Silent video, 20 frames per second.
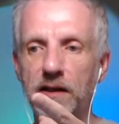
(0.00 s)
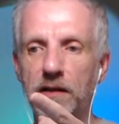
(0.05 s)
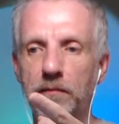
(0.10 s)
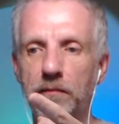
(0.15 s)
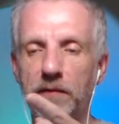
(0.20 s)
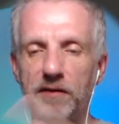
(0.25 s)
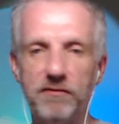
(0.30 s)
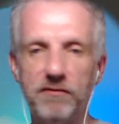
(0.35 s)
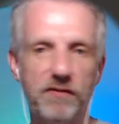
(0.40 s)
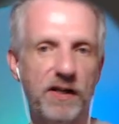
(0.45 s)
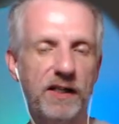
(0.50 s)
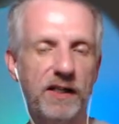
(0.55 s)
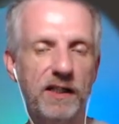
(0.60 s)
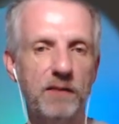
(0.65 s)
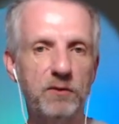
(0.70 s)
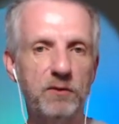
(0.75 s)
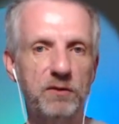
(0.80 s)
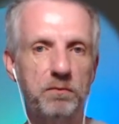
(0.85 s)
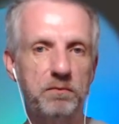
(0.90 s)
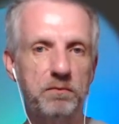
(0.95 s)
my file name
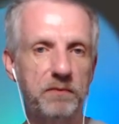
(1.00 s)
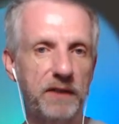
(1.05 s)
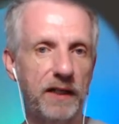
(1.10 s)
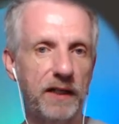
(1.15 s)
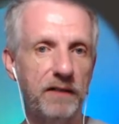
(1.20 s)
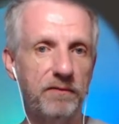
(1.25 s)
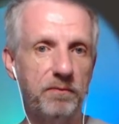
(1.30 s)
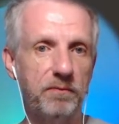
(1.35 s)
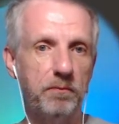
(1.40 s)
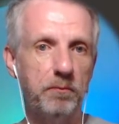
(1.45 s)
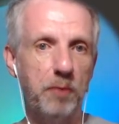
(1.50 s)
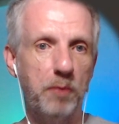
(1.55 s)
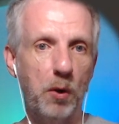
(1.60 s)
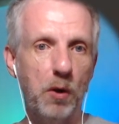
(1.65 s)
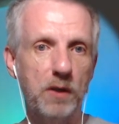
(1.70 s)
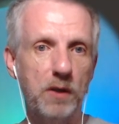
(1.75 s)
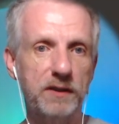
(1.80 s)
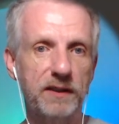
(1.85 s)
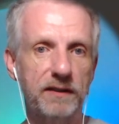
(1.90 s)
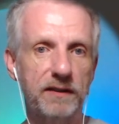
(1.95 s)
was kind of
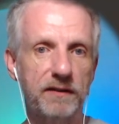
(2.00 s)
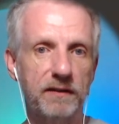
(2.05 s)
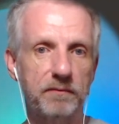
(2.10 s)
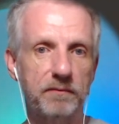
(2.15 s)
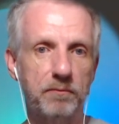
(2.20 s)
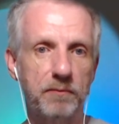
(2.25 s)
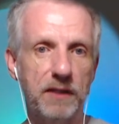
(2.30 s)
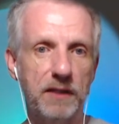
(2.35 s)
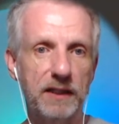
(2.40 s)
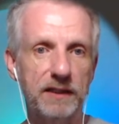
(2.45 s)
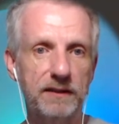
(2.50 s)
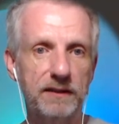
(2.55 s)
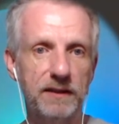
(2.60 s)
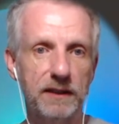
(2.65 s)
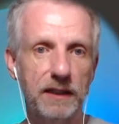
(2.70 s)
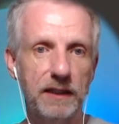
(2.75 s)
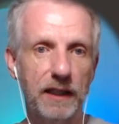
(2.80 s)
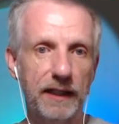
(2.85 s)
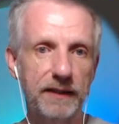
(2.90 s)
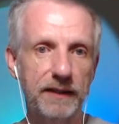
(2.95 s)
balked and the plugin
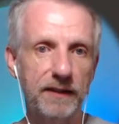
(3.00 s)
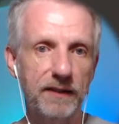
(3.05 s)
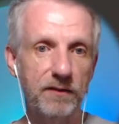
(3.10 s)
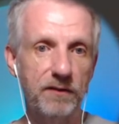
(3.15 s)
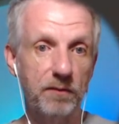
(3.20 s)
didn't like that.